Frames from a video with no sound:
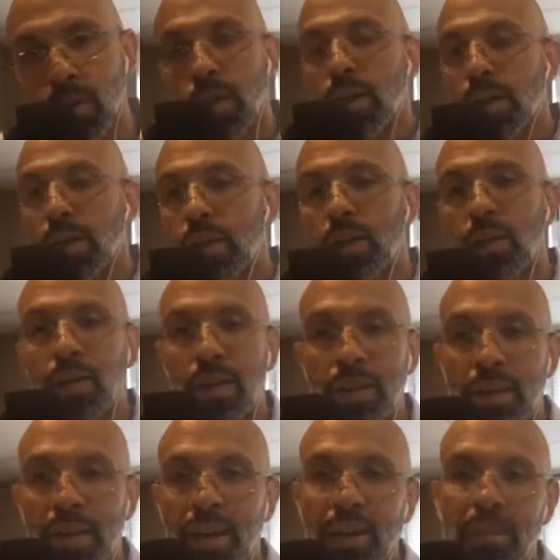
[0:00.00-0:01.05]

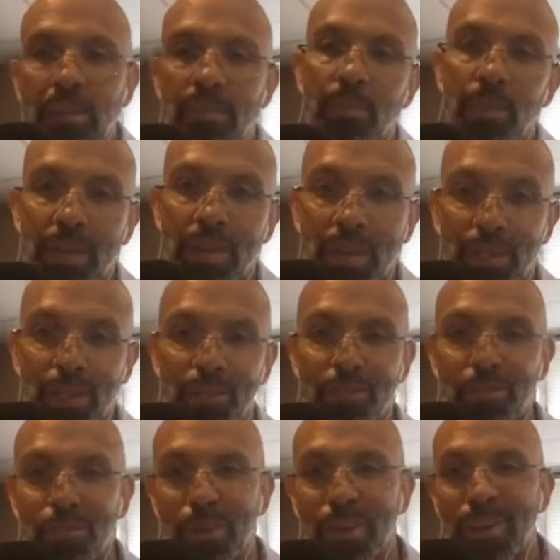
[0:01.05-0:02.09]
Again, because of
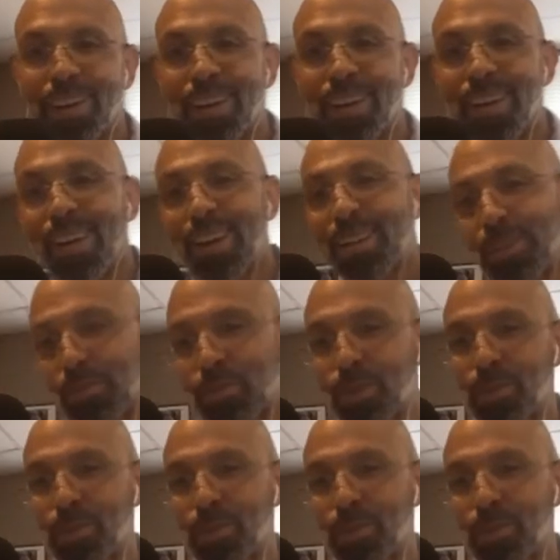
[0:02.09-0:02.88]
the amount of